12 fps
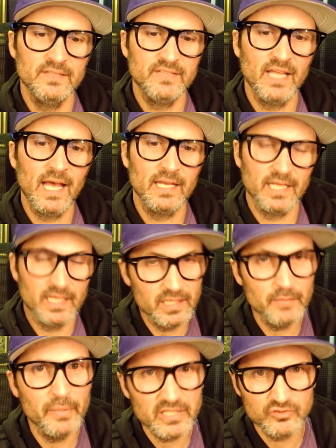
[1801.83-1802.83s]
is that in
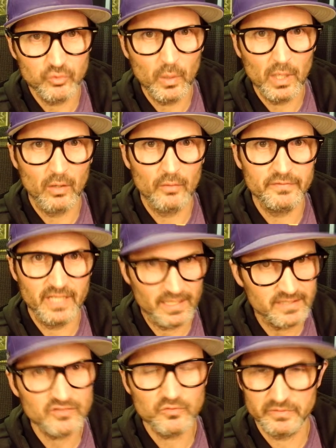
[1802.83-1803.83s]
the Big 12,
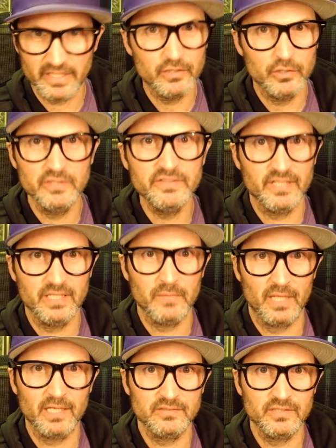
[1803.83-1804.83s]
Kansas was a good team
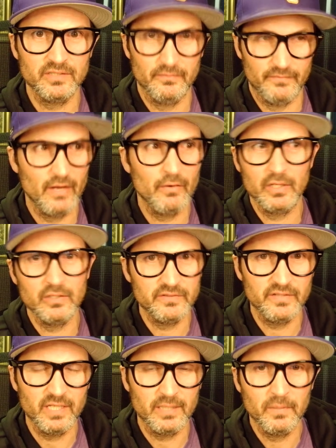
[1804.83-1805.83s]
last year, a very good
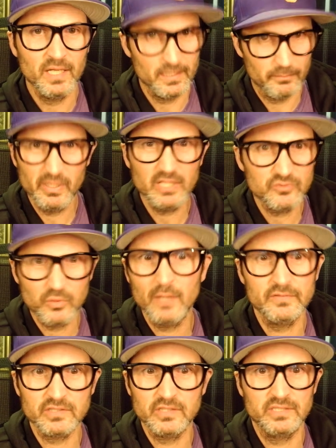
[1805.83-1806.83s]
team. And the Big
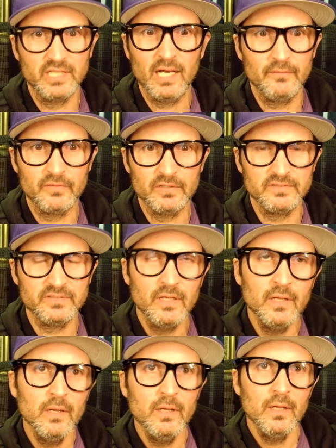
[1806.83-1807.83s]
12 is a good conference.
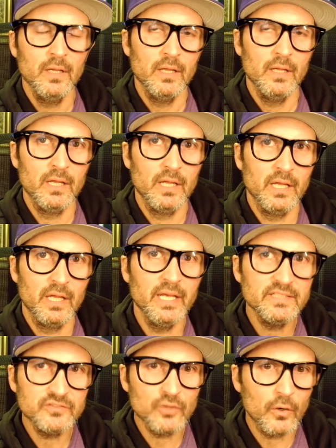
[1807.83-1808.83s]

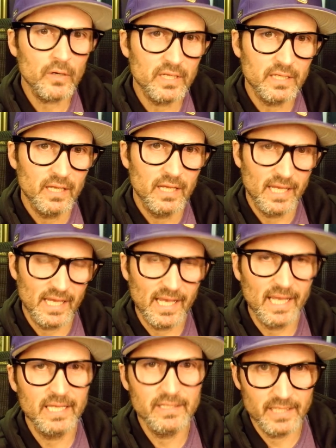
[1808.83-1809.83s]
He started
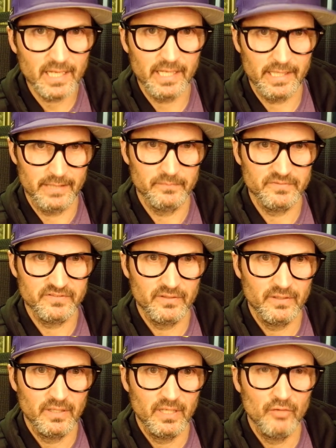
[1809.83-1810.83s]
8 games.
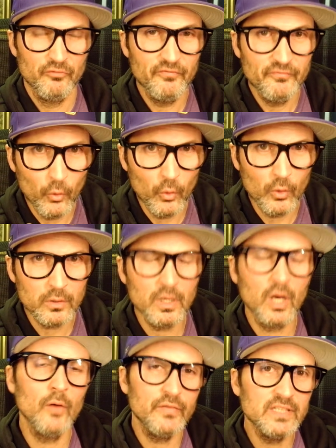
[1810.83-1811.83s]

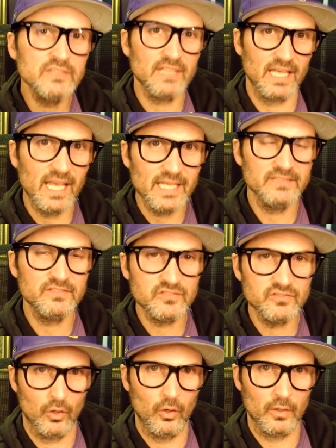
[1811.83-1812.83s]
4 of his 8
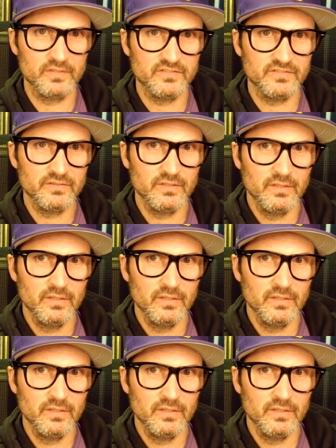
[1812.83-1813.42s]
starts